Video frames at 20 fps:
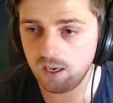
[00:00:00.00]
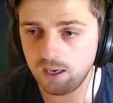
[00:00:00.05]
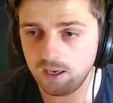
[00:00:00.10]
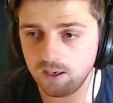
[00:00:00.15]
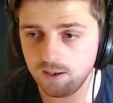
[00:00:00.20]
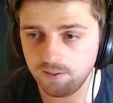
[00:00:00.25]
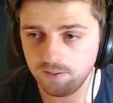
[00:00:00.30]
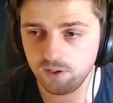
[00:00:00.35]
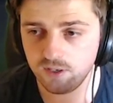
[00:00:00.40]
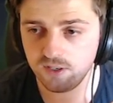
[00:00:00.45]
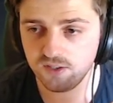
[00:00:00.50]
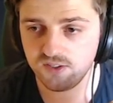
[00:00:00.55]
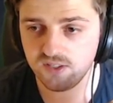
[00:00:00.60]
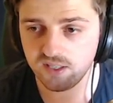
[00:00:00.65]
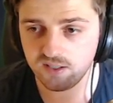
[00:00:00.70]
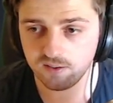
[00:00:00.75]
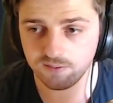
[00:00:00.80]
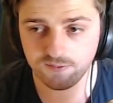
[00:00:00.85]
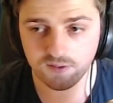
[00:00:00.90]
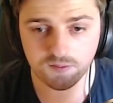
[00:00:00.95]
You can
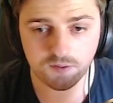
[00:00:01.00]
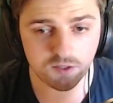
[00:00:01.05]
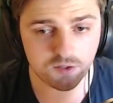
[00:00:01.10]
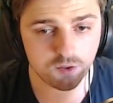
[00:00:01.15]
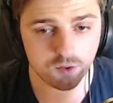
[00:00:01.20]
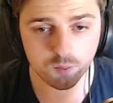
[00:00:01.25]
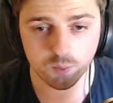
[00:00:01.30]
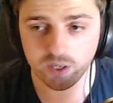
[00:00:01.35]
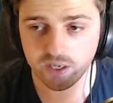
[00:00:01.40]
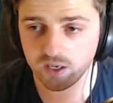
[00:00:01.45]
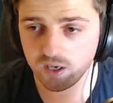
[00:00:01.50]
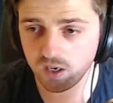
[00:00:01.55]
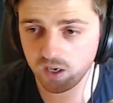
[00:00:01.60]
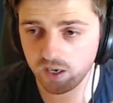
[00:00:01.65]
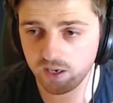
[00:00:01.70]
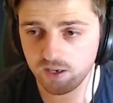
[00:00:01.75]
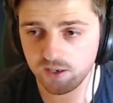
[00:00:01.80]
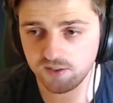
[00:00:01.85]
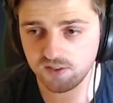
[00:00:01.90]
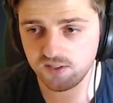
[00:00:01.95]
set to 52-week
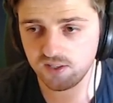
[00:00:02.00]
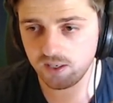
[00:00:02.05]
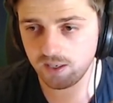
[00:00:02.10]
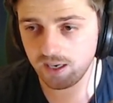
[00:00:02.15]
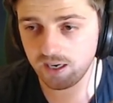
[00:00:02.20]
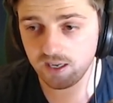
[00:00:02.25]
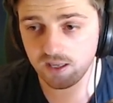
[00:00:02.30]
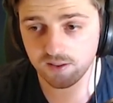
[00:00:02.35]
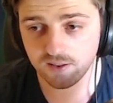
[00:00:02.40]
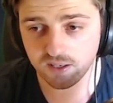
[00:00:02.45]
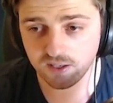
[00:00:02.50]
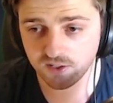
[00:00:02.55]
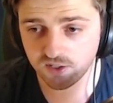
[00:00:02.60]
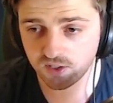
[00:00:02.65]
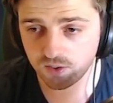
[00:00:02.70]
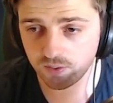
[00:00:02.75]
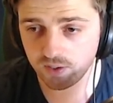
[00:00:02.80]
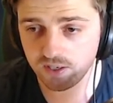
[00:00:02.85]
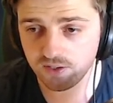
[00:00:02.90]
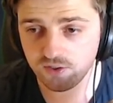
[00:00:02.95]
high. You can set any of these
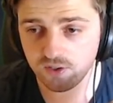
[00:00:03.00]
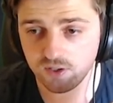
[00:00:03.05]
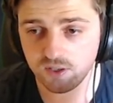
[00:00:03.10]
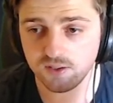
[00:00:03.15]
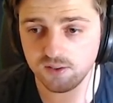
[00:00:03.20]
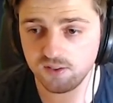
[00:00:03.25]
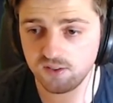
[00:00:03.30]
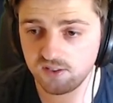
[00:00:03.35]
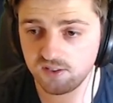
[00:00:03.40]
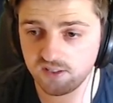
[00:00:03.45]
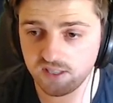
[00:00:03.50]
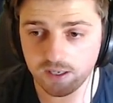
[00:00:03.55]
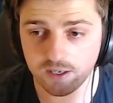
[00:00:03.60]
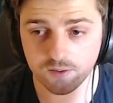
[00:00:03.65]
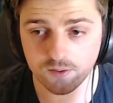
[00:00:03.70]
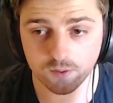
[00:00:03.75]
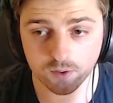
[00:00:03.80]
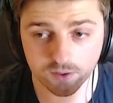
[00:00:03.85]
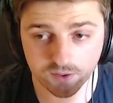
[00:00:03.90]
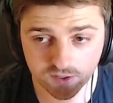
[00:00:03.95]
screens. You can set
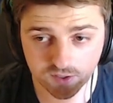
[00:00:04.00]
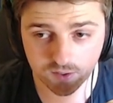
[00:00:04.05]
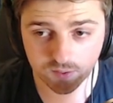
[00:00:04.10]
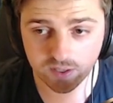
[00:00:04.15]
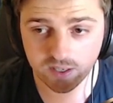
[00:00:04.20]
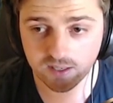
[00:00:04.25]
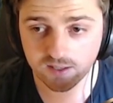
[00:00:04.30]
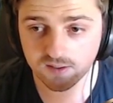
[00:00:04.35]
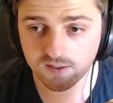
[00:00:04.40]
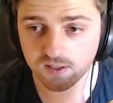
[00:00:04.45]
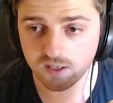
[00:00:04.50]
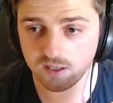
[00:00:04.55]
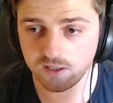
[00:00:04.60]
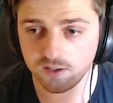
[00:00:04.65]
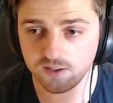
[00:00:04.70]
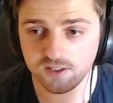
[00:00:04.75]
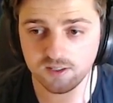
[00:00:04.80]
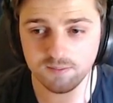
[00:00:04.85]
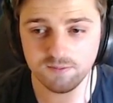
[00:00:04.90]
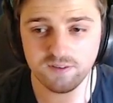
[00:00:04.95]
your own screens. I
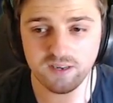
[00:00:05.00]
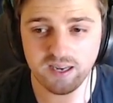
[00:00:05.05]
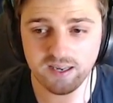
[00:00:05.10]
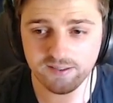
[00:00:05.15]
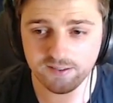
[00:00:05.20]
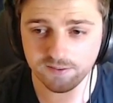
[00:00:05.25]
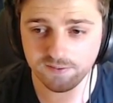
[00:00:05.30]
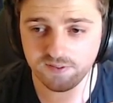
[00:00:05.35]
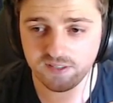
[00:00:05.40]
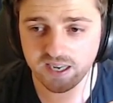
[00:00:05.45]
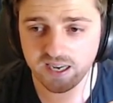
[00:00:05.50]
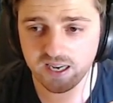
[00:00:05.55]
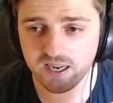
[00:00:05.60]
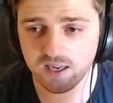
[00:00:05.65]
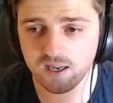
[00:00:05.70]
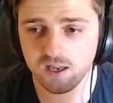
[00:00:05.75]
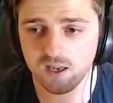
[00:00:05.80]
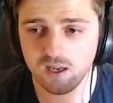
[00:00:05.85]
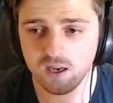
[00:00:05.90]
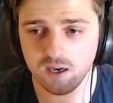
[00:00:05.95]
got some for end of
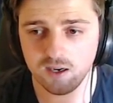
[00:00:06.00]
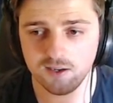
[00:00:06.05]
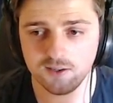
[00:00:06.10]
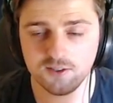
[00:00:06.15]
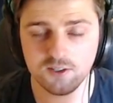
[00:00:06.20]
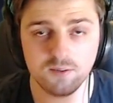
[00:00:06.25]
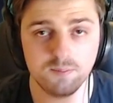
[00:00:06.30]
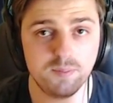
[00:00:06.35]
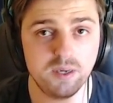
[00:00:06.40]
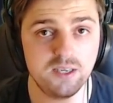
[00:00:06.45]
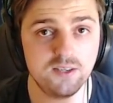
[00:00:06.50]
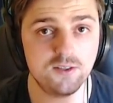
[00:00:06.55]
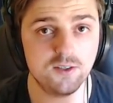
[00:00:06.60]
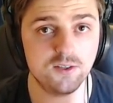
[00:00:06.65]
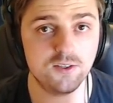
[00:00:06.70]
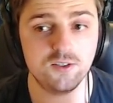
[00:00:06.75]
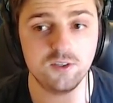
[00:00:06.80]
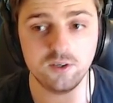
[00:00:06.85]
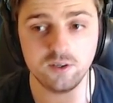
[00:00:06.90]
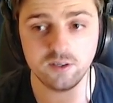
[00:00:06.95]
day. I got some based
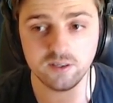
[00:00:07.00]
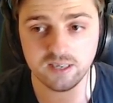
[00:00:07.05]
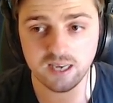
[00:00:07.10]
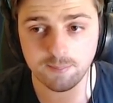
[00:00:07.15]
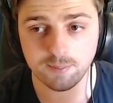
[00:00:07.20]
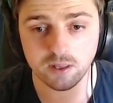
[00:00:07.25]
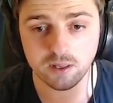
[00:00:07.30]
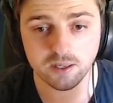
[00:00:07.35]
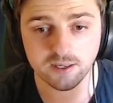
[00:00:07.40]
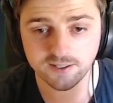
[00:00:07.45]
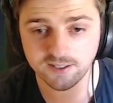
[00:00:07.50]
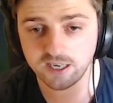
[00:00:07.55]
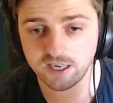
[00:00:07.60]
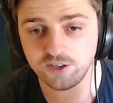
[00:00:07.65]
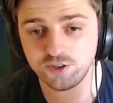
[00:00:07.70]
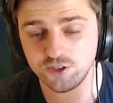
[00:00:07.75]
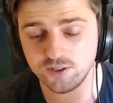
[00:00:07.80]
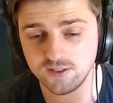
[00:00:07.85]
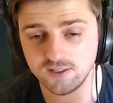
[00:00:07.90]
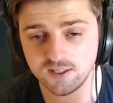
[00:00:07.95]
on certain
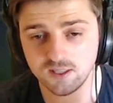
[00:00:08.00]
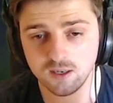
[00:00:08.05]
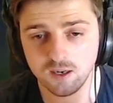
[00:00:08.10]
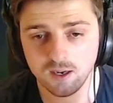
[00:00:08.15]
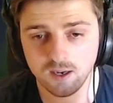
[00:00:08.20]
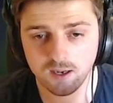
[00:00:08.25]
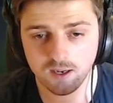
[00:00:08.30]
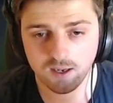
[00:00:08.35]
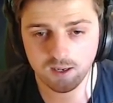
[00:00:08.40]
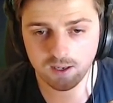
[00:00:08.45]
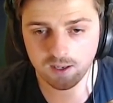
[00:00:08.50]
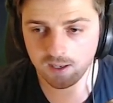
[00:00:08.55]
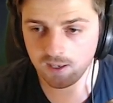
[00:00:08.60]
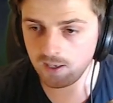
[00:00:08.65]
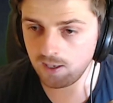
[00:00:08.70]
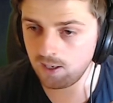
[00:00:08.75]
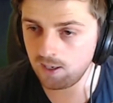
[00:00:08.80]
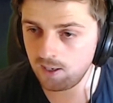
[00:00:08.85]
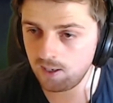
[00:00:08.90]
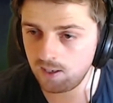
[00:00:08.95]
capitalizations.
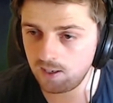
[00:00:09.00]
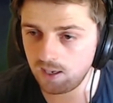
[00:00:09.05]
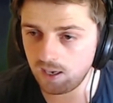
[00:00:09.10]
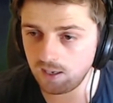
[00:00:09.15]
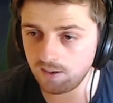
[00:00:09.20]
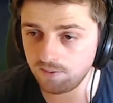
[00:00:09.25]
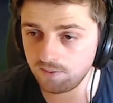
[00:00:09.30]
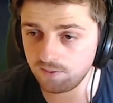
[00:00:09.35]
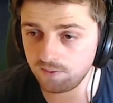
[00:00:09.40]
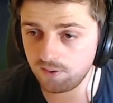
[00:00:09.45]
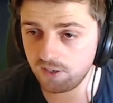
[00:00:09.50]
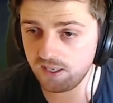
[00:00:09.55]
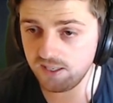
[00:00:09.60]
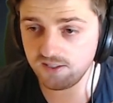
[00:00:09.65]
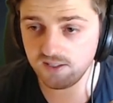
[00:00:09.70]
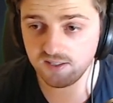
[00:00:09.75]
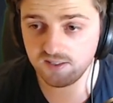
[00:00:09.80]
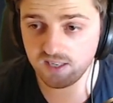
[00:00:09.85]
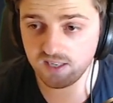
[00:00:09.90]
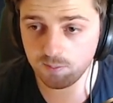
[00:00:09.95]

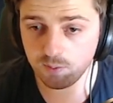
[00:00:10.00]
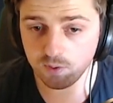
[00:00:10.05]
Here's an example,